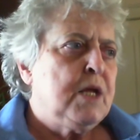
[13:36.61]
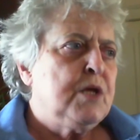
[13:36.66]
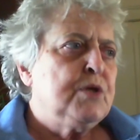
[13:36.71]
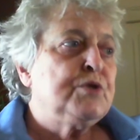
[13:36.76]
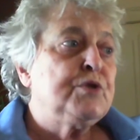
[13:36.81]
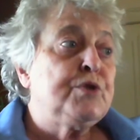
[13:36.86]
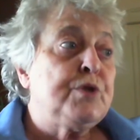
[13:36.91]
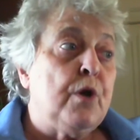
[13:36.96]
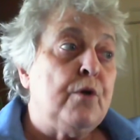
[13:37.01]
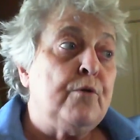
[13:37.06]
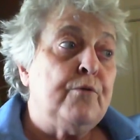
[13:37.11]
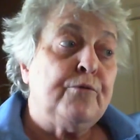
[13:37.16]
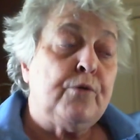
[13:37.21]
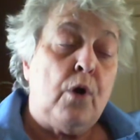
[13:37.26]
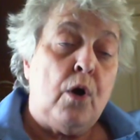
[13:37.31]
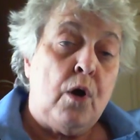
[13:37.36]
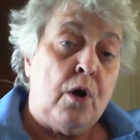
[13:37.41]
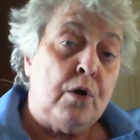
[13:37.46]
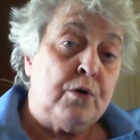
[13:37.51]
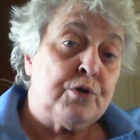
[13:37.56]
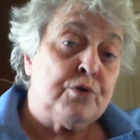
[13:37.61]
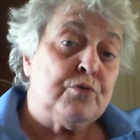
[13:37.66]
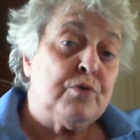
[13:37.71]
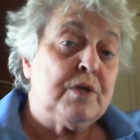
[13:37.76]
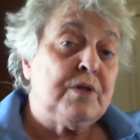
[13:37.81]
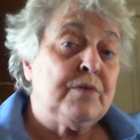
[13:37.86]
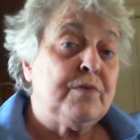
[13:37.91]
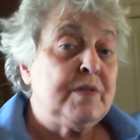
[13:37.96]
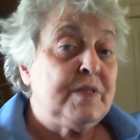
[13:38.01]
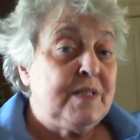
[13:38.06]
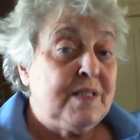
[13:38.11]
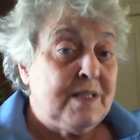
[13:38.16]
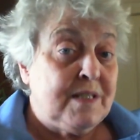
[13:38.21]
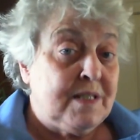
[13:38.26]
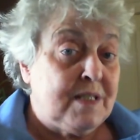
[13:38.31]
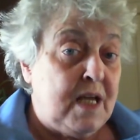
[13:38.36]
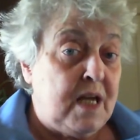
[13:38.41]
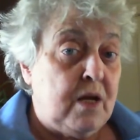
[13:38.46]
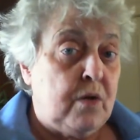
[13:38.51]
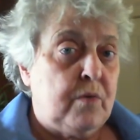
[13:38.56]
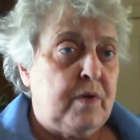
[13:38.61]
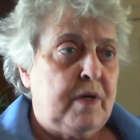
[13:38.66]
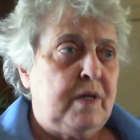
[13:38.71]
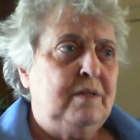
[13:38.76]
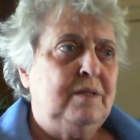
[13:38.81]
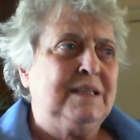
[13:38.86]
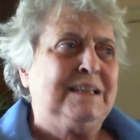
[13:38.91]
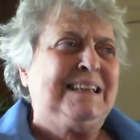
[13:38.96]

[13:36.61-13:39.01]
So for Austria, this is scary.